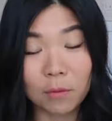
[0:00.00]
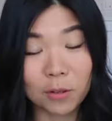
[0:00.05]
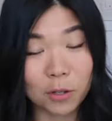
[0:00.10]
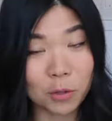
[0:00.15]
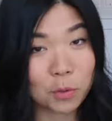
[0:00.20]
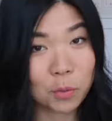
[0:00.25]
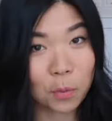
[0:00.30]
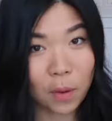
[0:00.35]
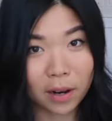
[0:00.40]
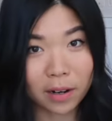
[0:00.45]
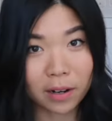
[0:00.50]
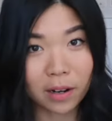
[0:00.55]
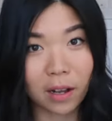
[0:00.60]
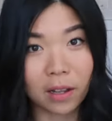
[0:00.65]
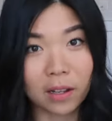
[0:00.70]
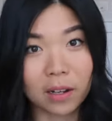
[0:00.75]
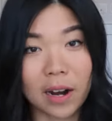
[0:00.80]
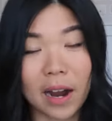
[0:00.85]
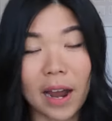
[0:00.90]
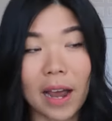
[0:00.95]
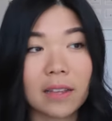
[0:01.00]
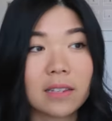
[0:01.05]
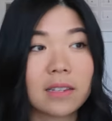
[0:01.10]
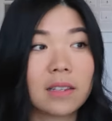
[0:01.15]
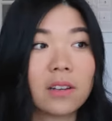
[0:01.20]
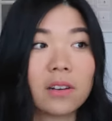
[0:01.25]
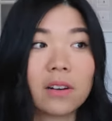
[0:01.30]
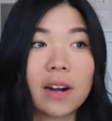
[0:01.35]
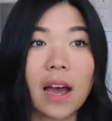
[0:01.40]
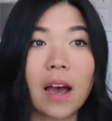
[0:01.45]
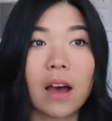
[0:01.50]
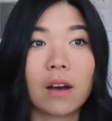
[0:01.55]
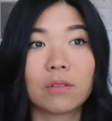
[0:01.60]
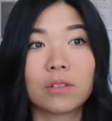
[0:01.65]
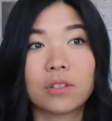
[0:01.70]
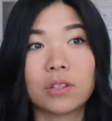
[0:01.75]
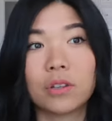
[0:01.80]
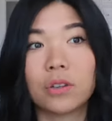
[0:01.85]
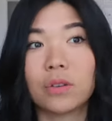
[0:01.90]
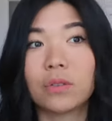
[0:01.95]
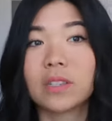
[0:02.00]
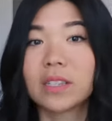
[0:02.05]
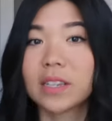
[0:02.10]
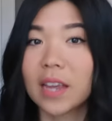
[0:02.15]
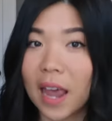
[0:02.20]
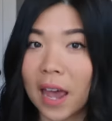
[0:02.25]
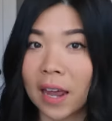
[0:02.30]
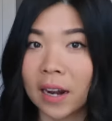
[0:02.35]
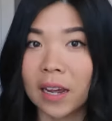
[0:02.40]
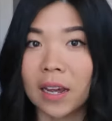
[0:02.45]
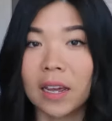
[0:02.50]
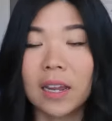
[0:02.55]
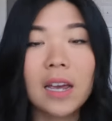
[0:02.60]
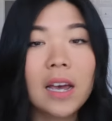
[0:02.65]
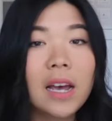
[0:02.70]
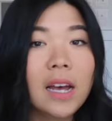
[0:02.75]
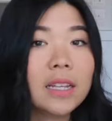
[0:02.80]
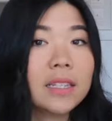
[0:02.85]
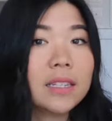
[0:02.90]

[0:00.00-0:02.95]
which was watercolor, I had to learn how to scan it,